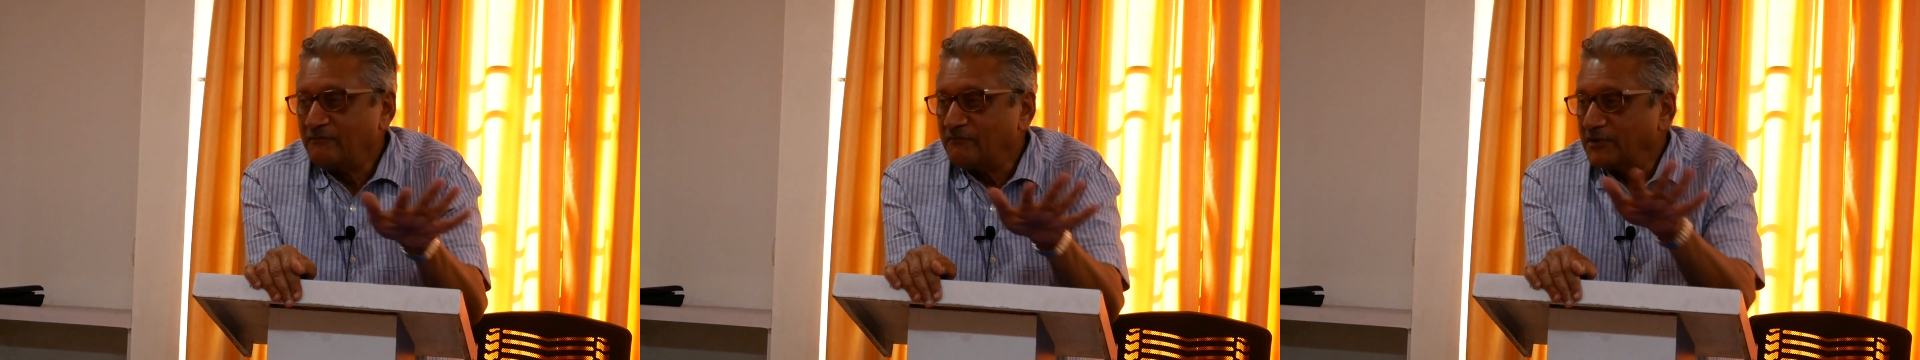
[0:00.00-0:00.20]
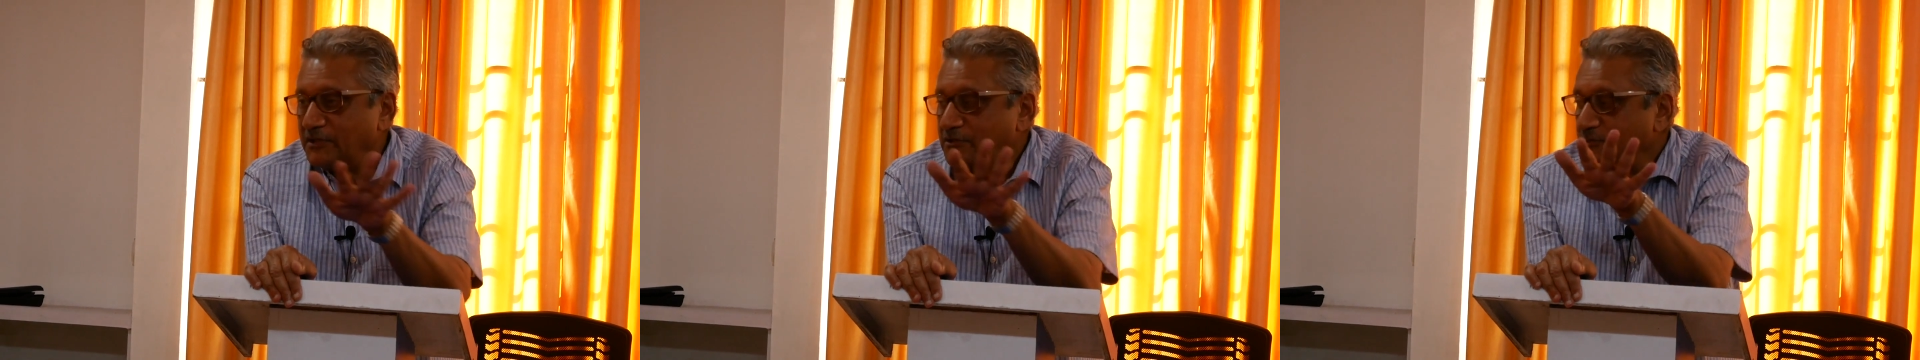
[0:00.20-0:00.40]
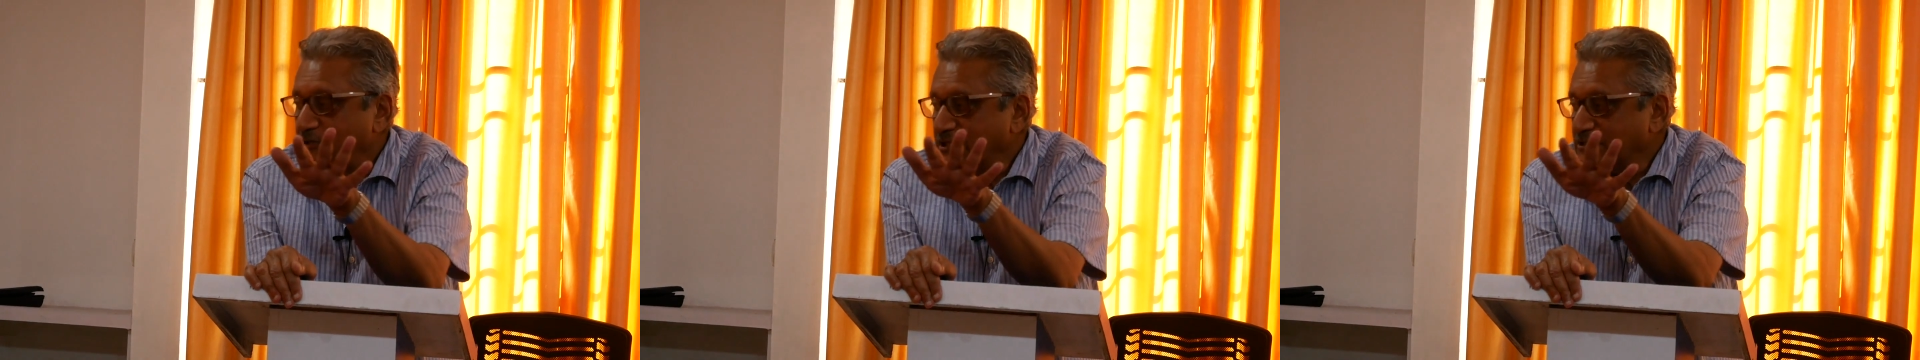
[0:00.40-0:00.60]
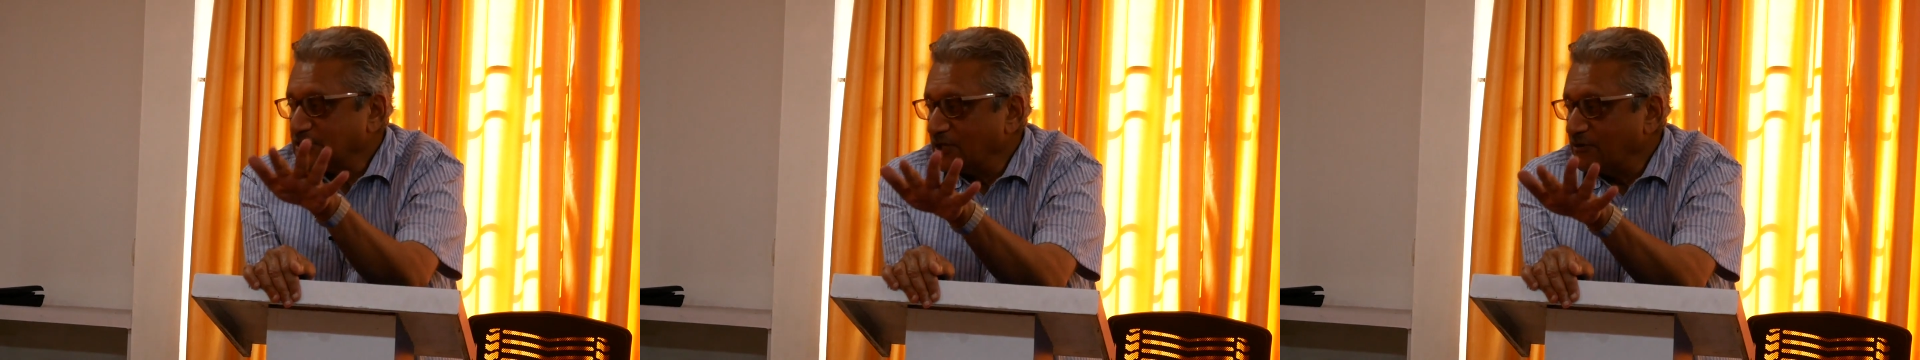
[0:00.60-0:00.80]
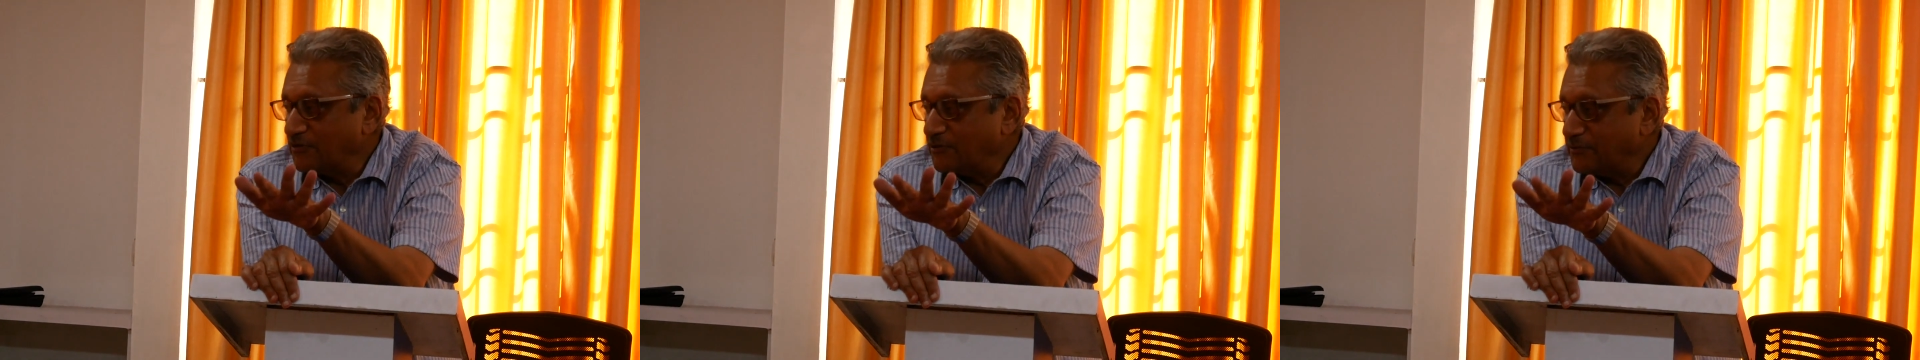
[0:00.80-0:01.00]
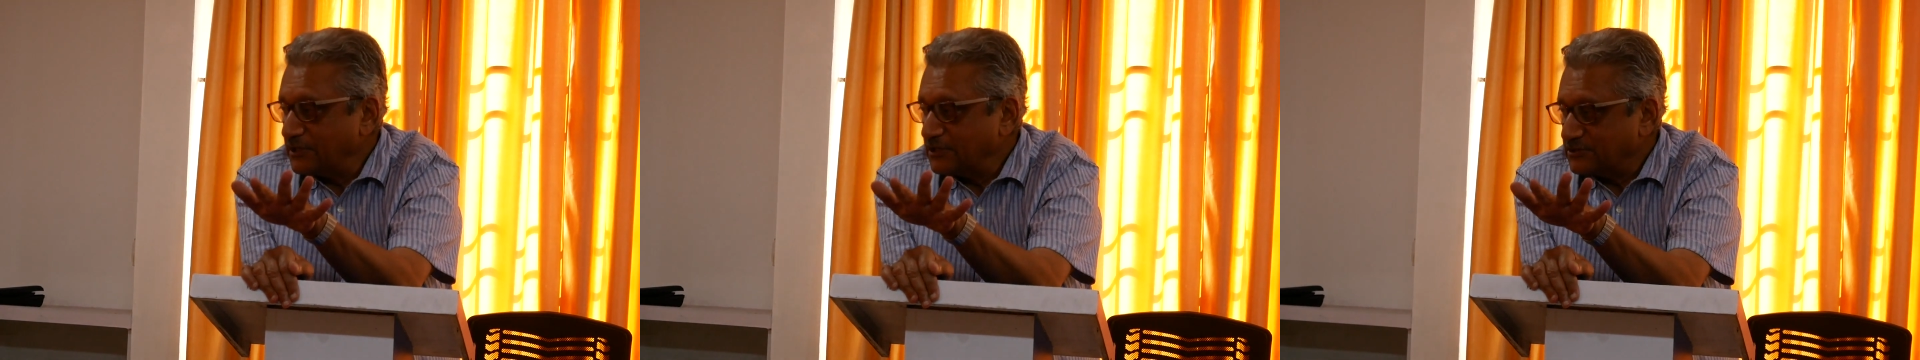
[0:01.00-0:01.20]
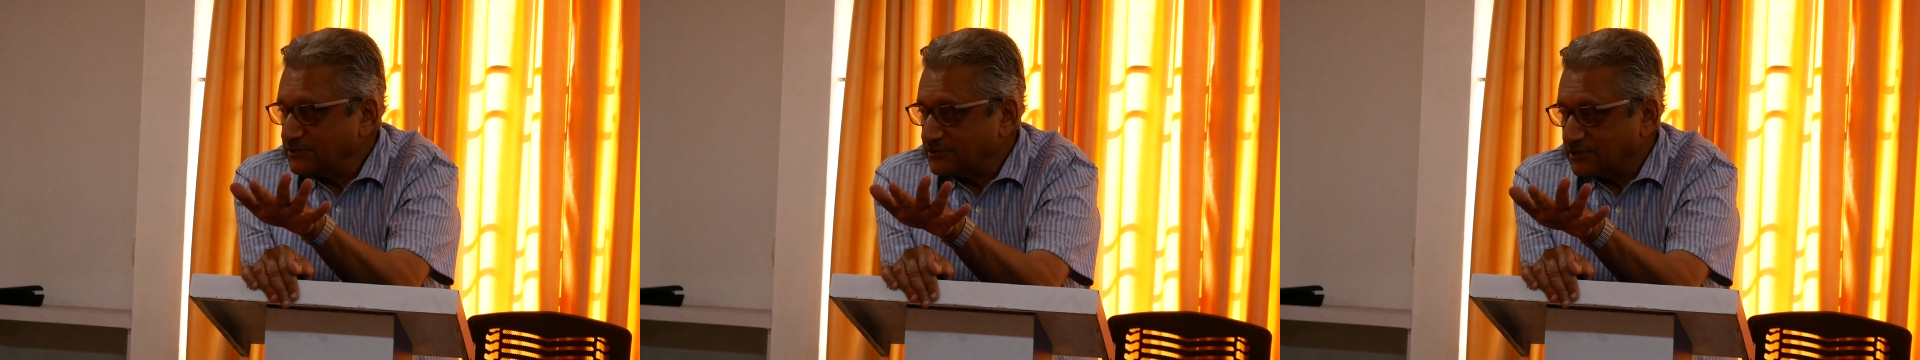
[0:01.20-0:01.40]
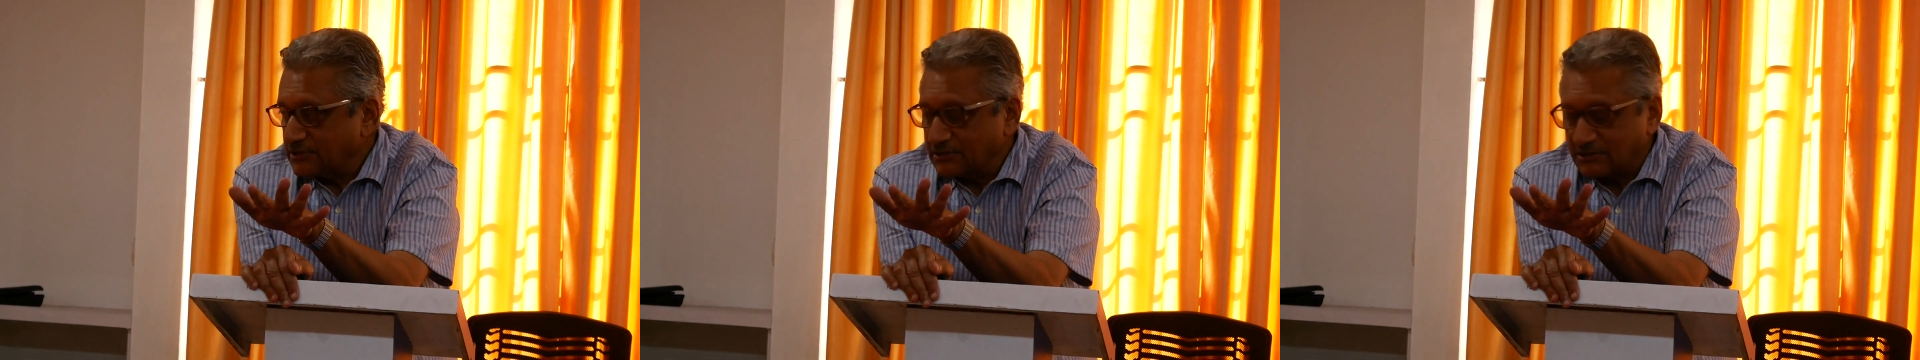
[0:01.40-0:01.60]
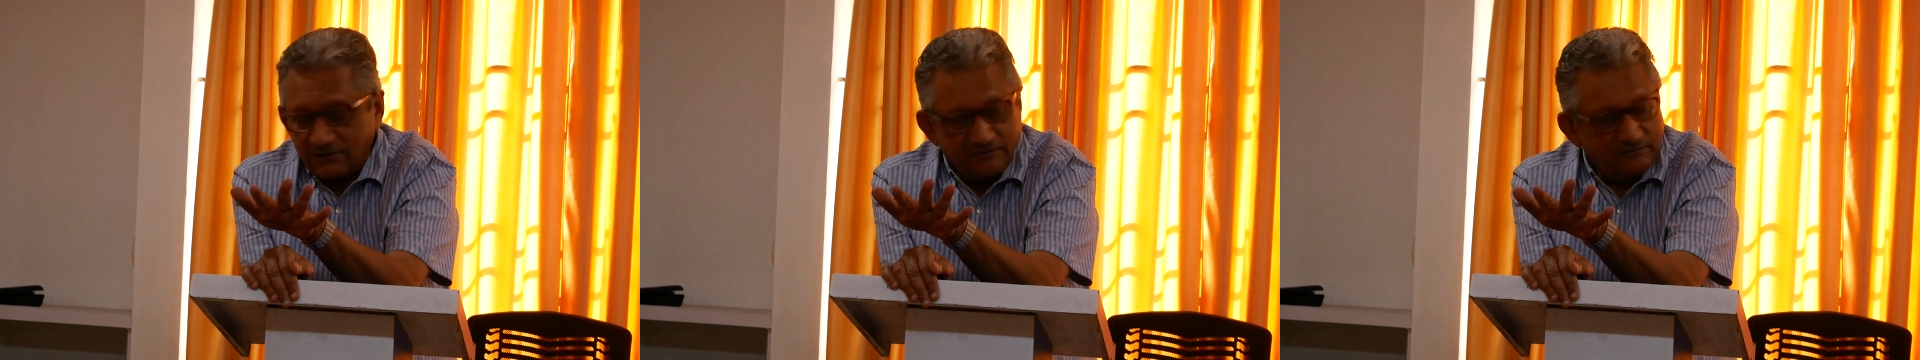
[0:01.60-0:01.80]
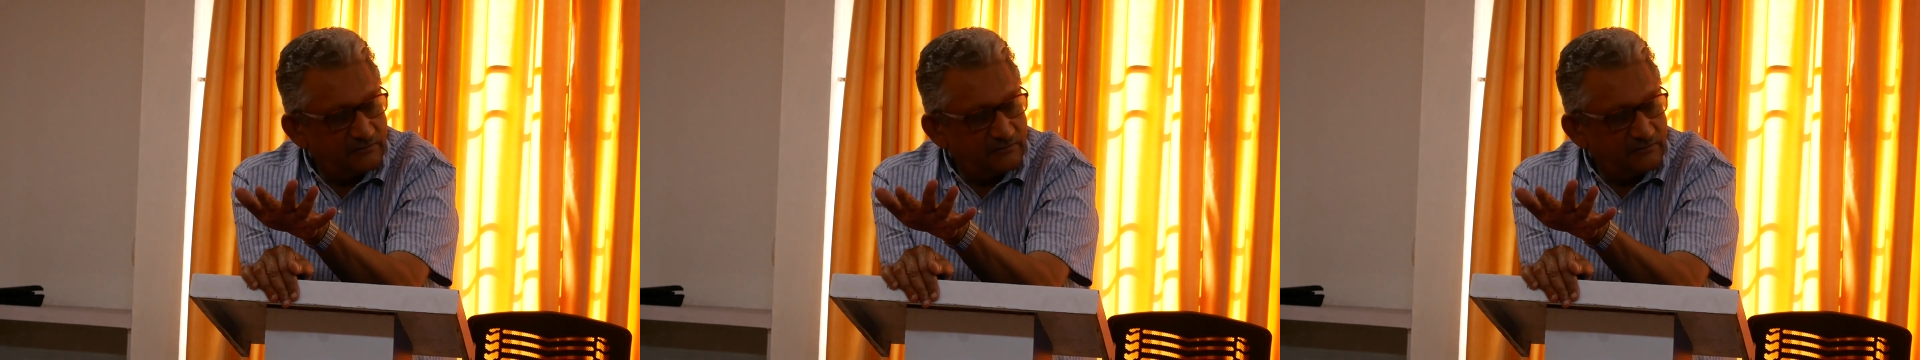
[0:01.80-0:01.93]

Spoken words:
when you reach the level of additional secretary.